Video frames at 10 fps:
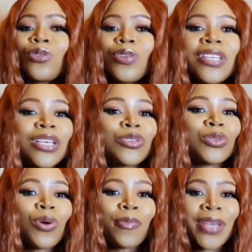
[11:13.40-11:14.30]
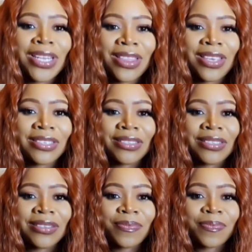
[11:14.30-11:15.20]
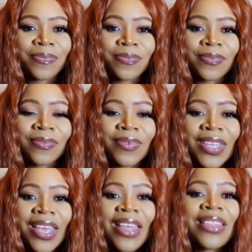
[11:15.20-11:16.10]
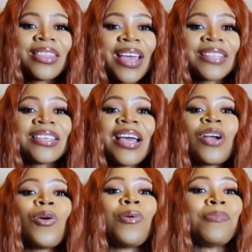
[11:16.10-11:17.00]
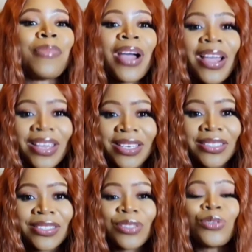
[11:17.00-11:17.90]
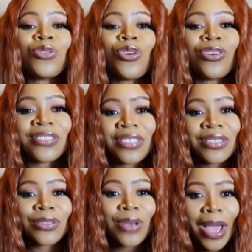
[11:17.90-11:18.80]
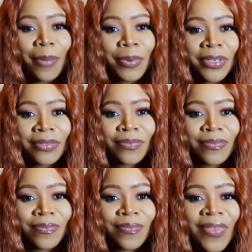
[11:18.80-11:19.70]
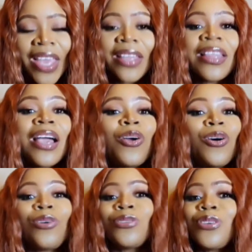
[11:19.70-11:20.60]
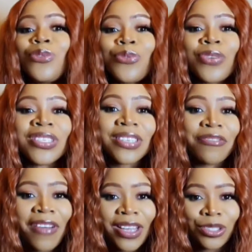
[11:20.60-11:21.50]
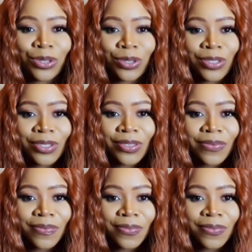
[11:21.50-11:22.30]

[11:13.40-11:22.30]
So there are so many things that combine to cause this to happen. They are called risk factors.